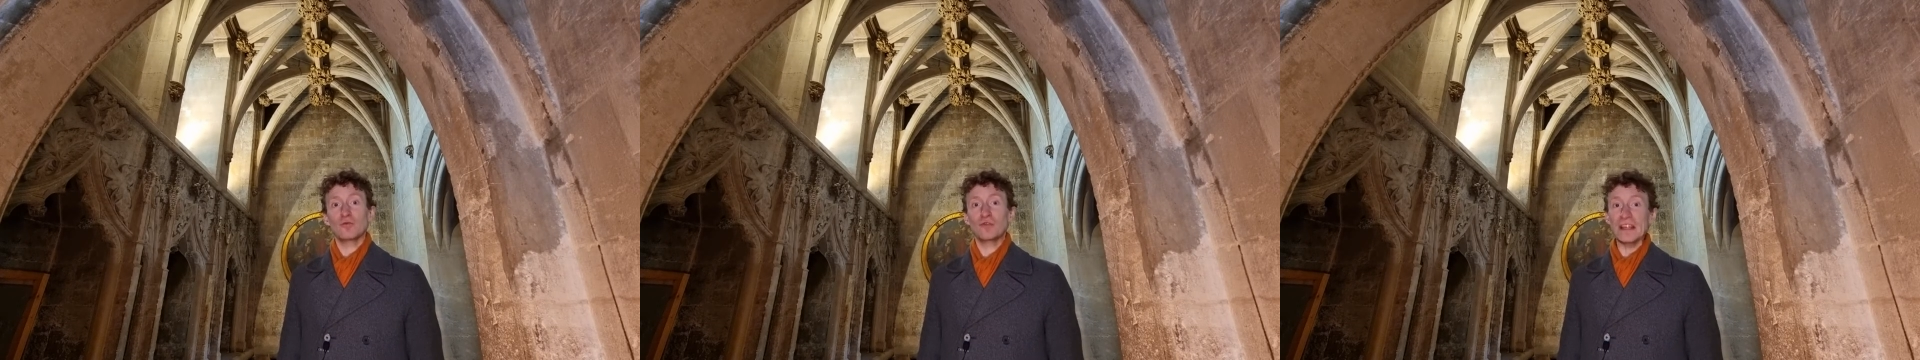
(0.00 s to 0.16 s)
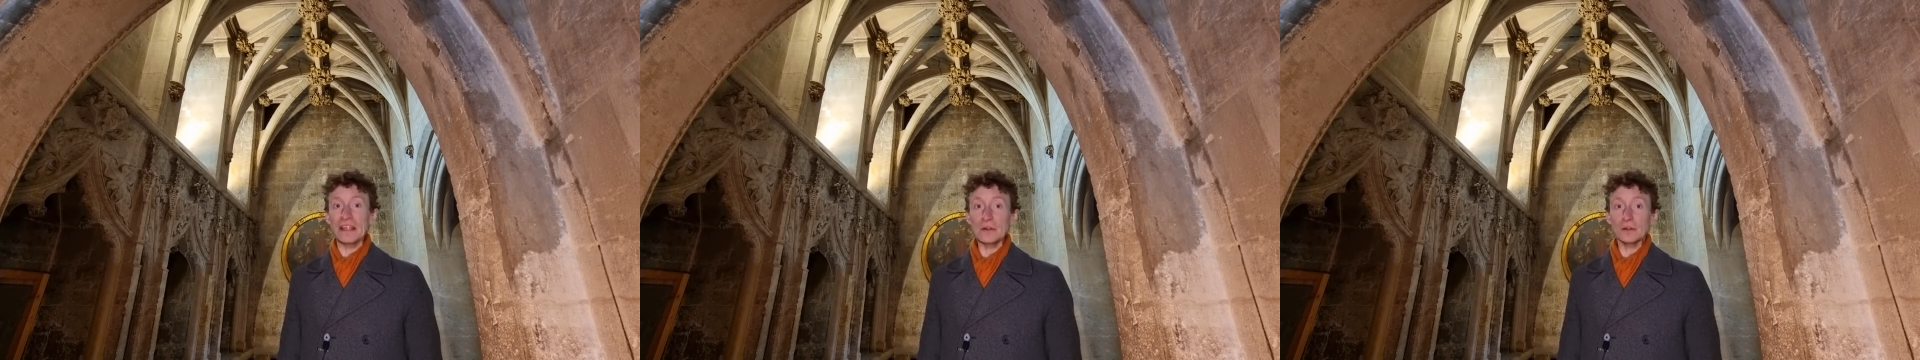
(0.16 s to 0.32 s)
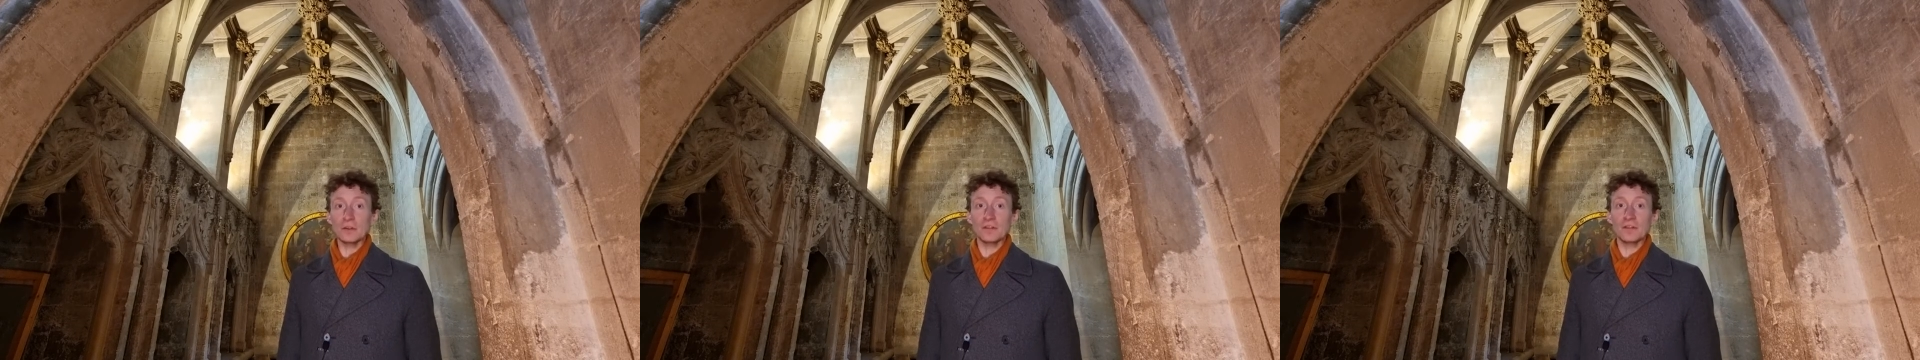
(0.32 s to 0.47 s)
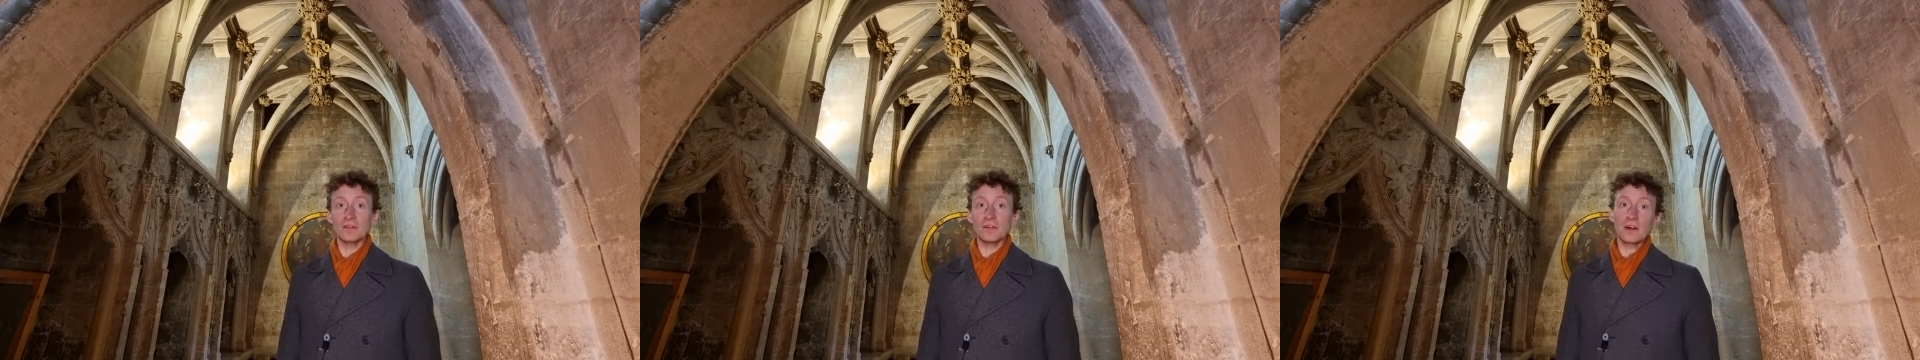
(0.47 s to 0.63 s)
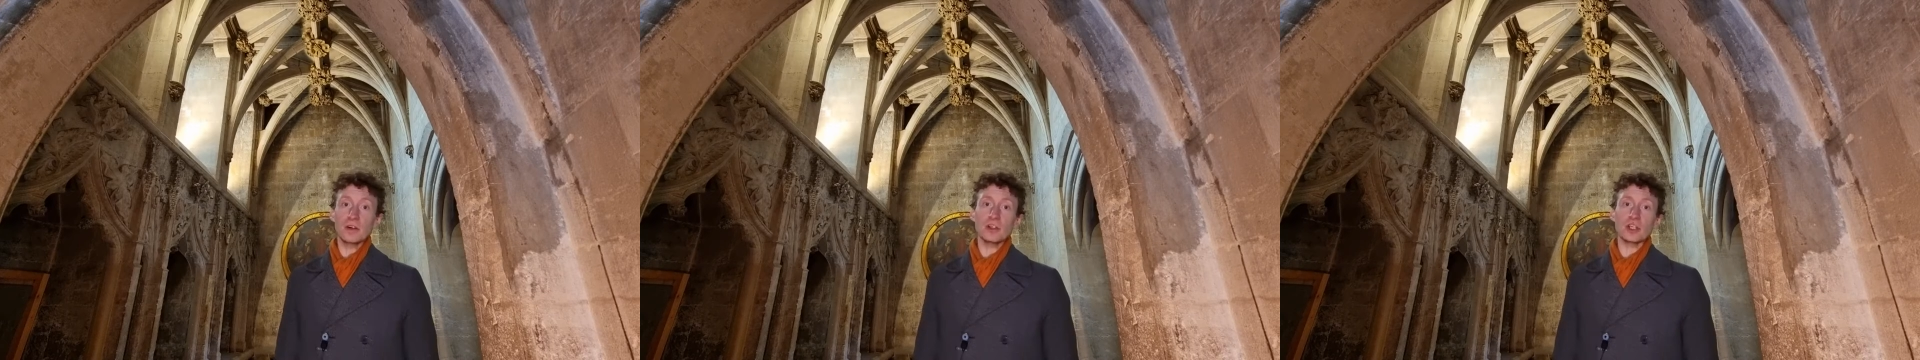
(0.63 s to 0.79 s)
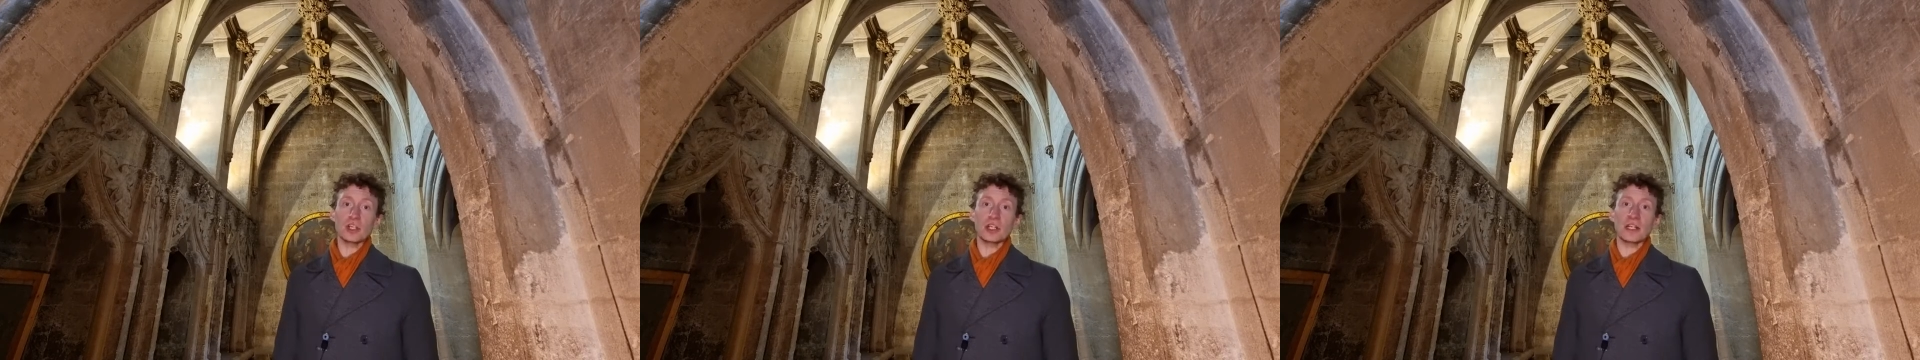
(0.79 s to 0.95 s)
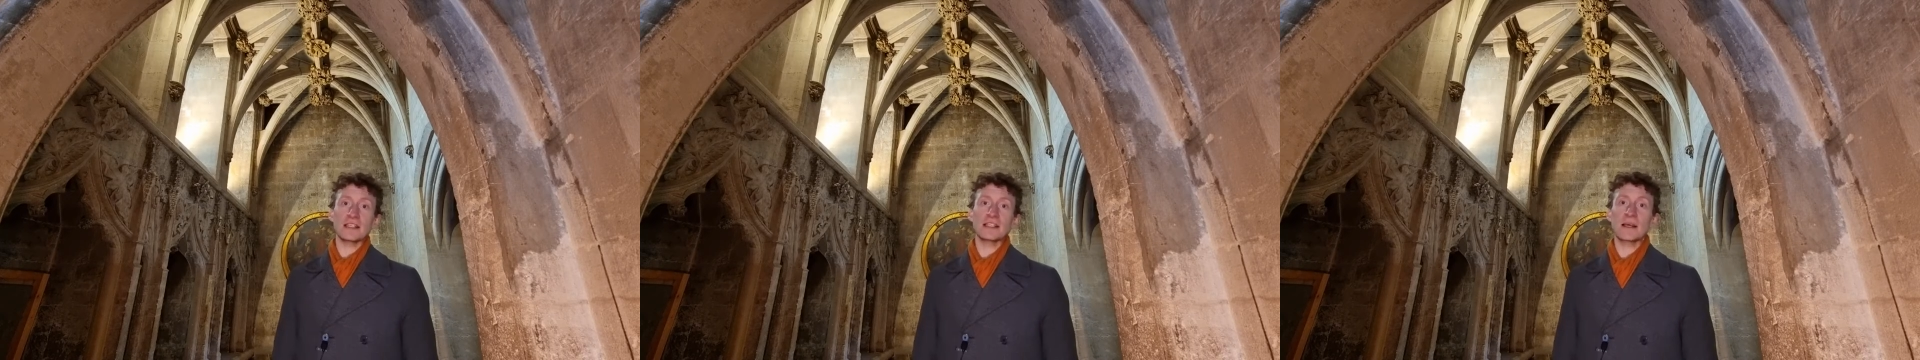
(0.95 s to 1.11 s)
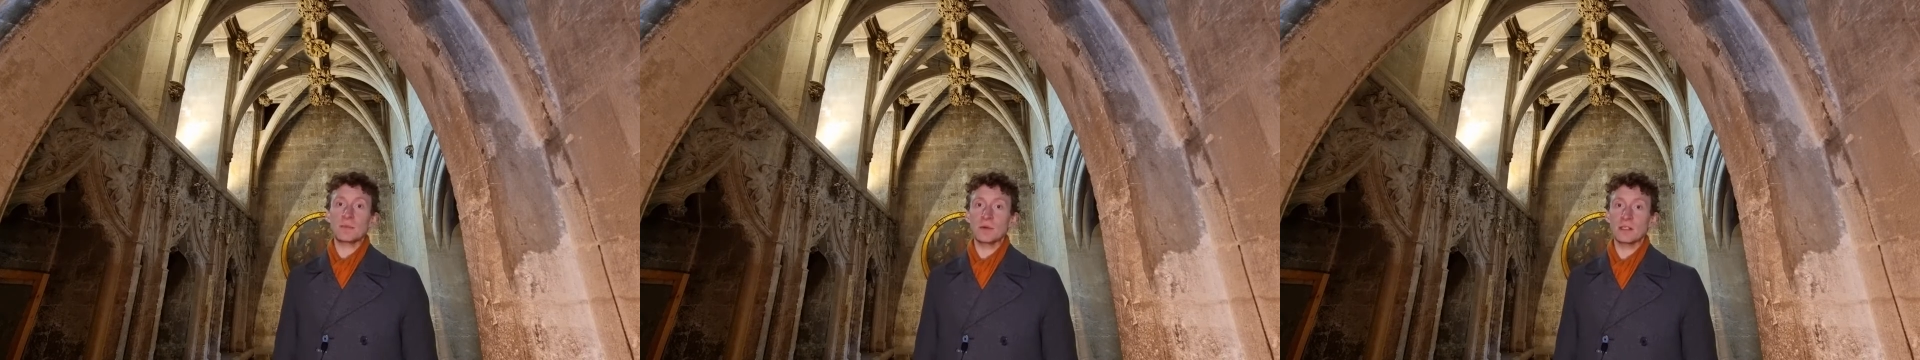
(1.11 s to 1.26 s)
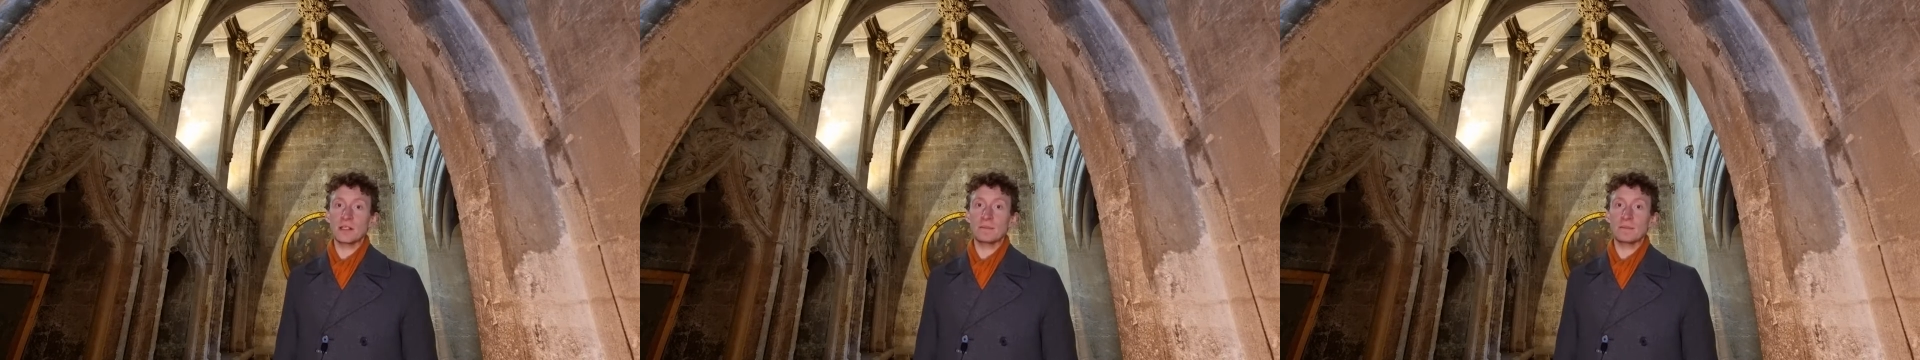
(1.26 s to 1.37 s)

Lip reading: real function except